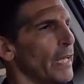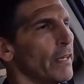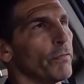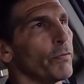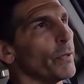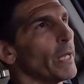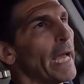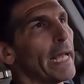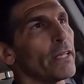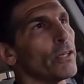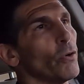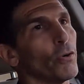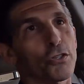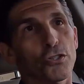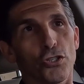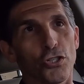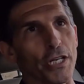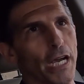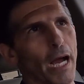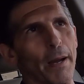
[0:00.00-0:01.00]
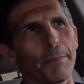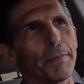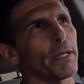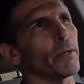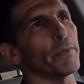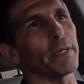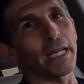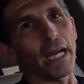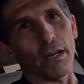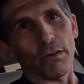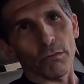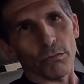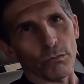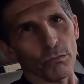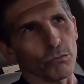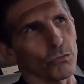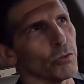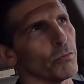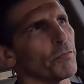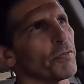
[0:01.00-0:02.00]
If we had gone shopping, we got
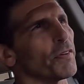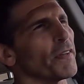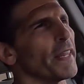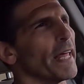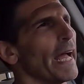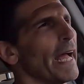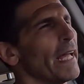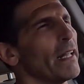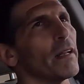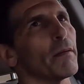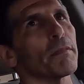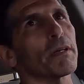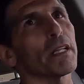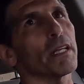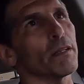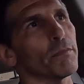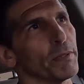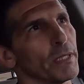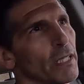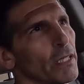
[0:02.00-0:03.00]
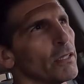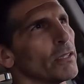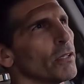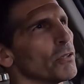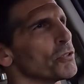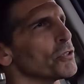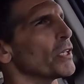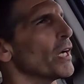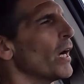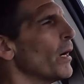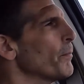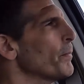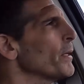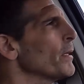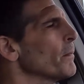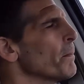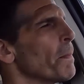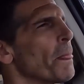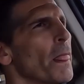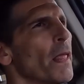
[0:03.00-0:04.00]
room for that. I'm glad we didn't go shopping.
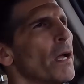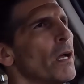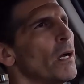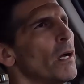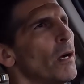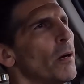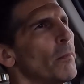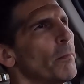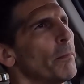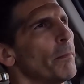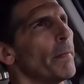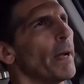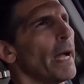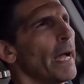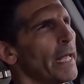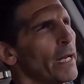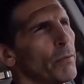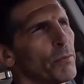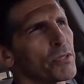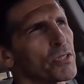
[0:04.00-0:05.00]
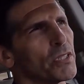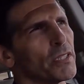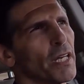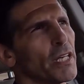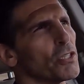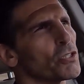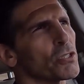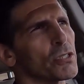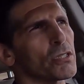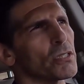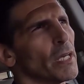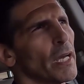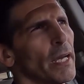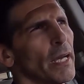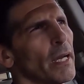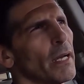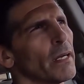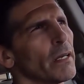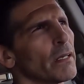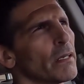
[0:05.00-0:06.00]
And it was a nice,
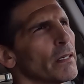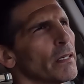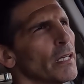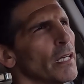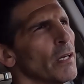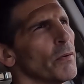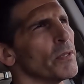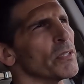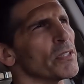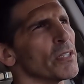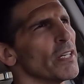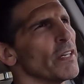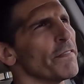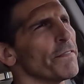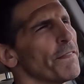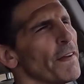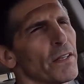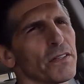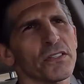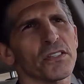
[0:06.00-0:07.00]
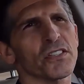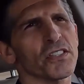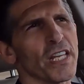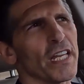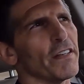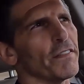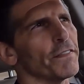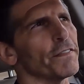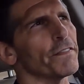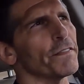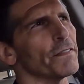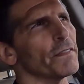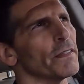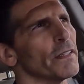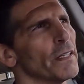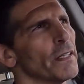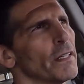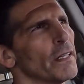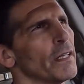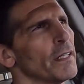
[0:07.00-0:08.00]
it felt safe.
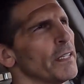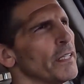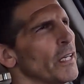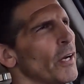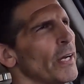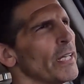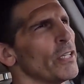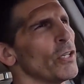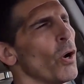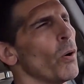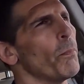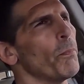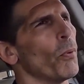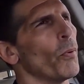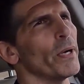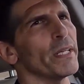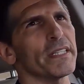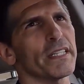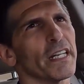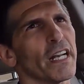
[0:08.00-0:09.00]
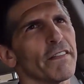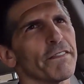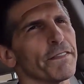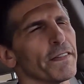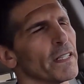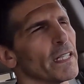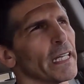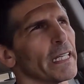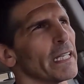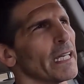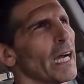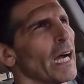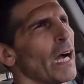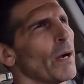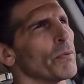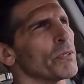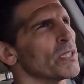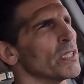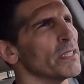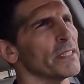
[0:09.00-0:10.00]
You know, at no point did I feel like
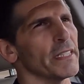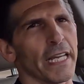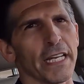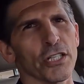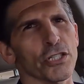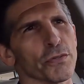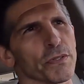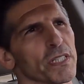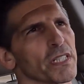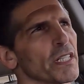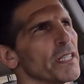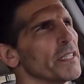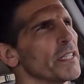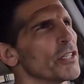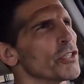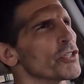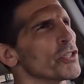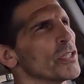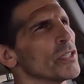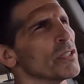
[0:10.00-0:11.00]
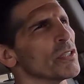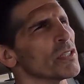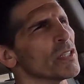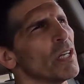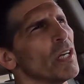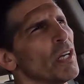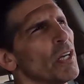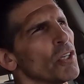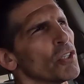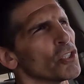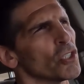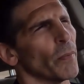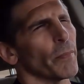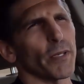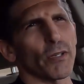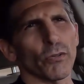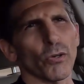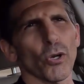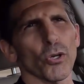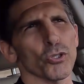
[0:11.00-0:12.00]
I was in dangerous conditions. Some
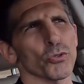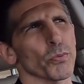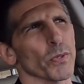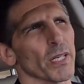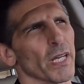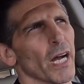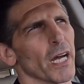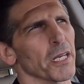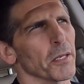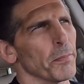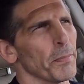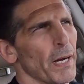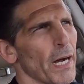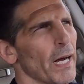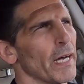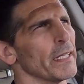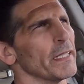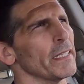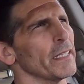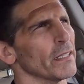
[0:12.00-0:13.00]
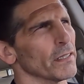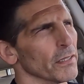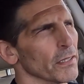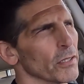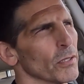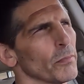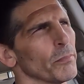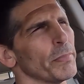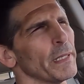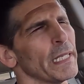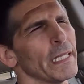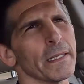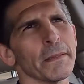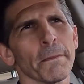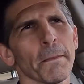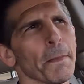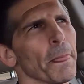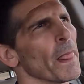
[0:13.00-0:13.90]
of the roads were kind of ponding a little bit,